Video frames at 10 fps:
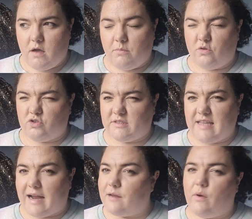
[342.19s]
I'm not sure
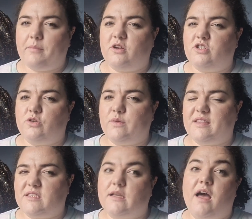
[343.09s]
exactly what I'm going to do with
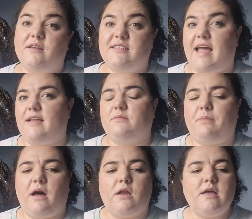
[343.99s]
the skirt yet,
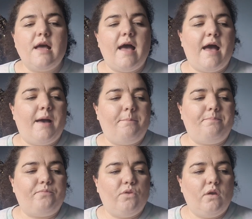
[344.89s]
but
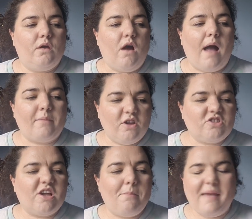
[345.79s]
I'm going
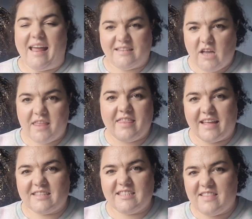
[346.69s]
to commit, I
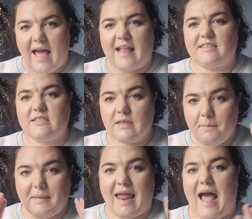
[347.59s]
think, to that
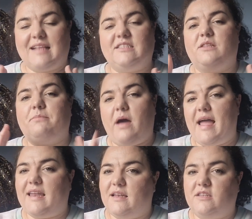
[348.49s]
plan. So the By
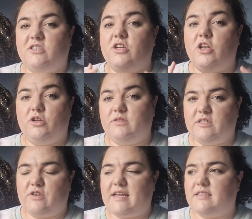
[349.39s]
Hand London Lucy
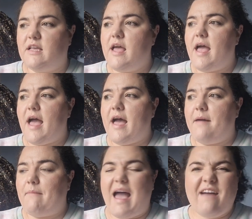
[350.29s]
dress.
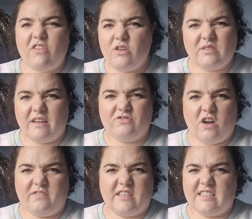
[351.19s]
Have you
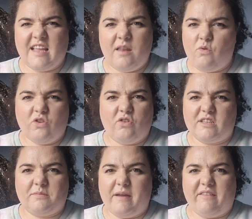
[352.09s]
self-drafted? Has anyone got
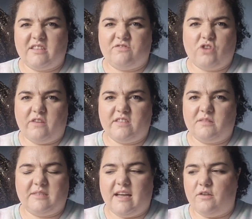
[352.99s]
experience of drafting
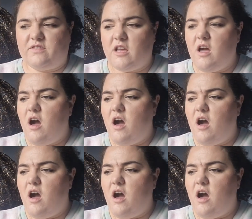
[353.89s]
themselves?